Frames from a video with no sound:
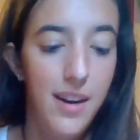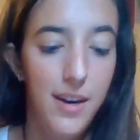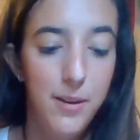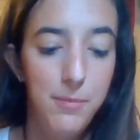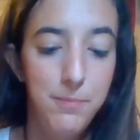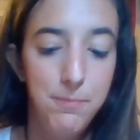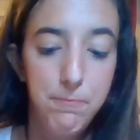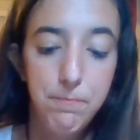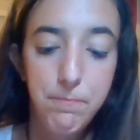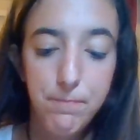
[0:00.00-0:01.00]

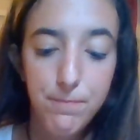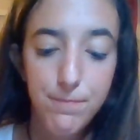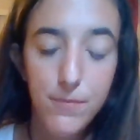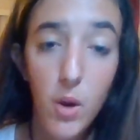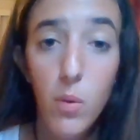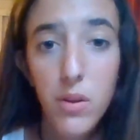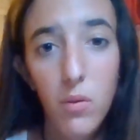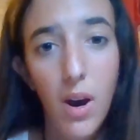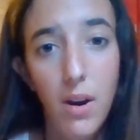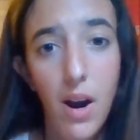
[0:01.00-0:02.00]
when
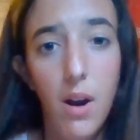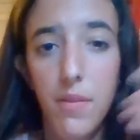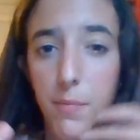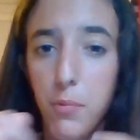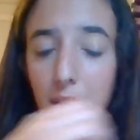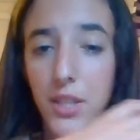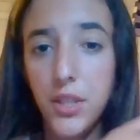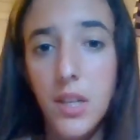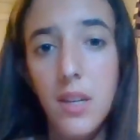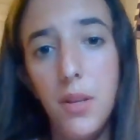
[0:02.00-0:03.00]
you are out of
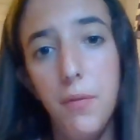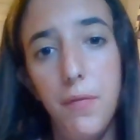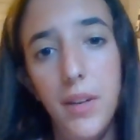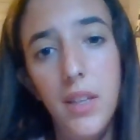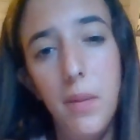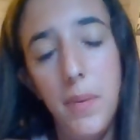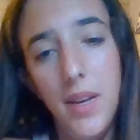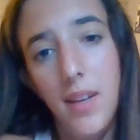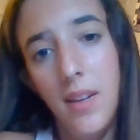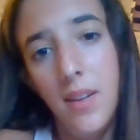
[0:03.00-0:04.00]
depression, you feel a
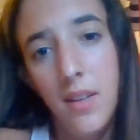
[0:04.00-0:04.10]
bit,